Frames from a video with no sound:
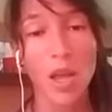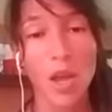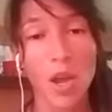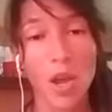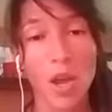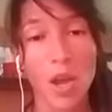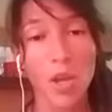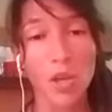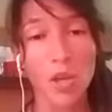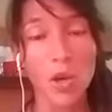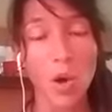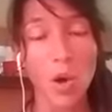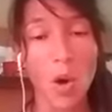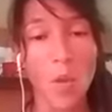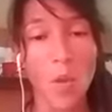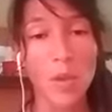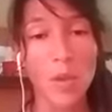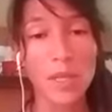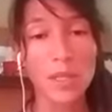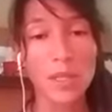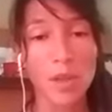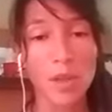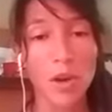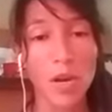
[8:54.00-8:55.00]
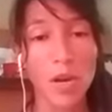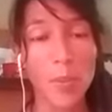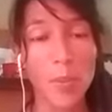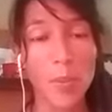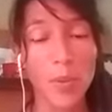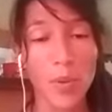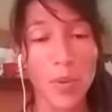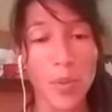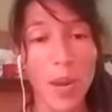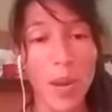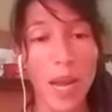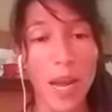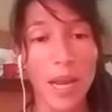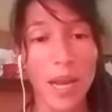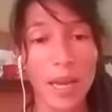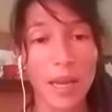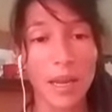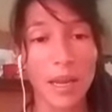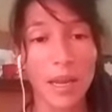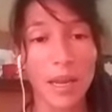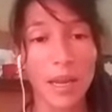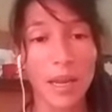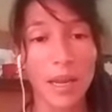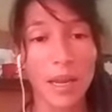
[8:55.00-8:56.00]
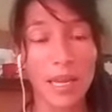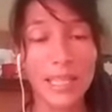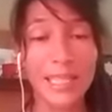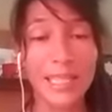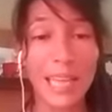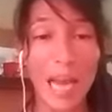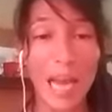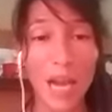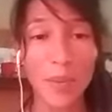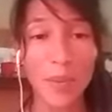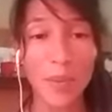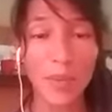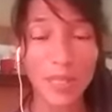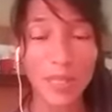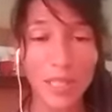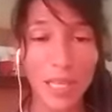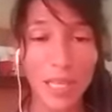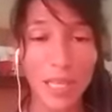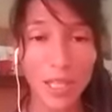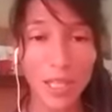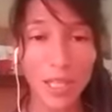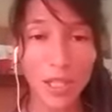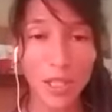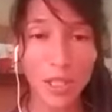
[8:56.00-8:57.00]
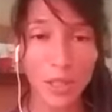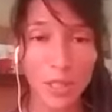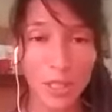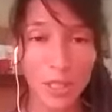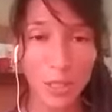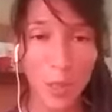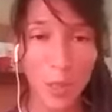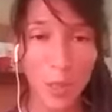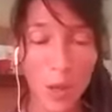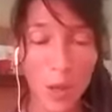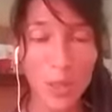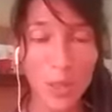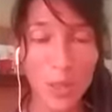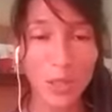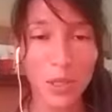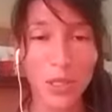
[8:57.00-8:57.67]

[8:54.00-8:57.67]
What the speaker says: you're always gonna provide a Thai massage, it's called.